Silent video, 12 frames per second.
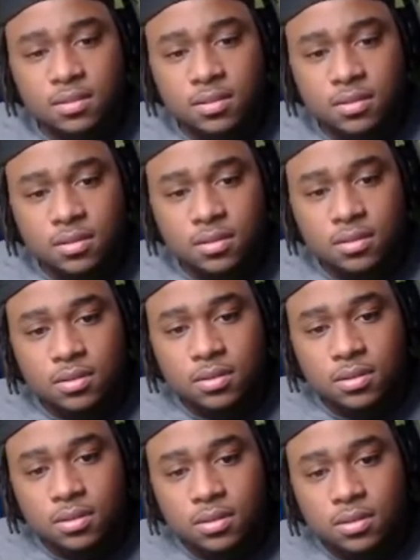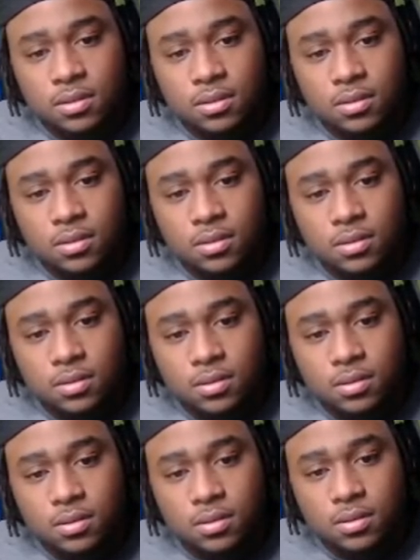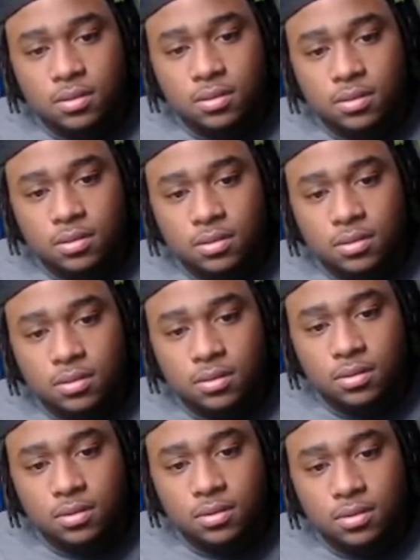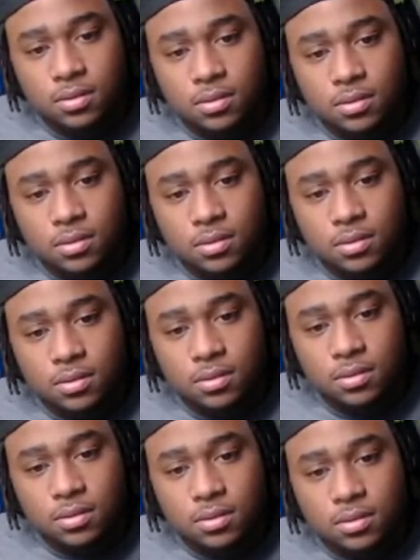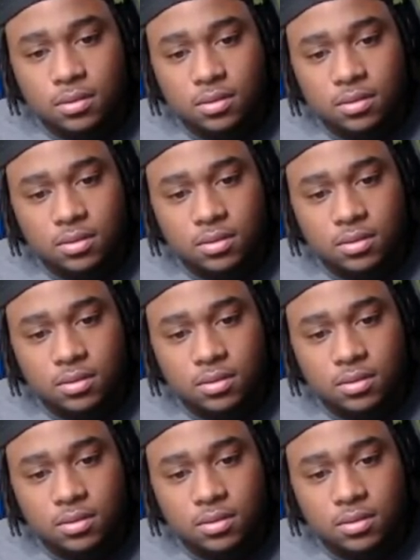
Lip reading: Nobody speaks.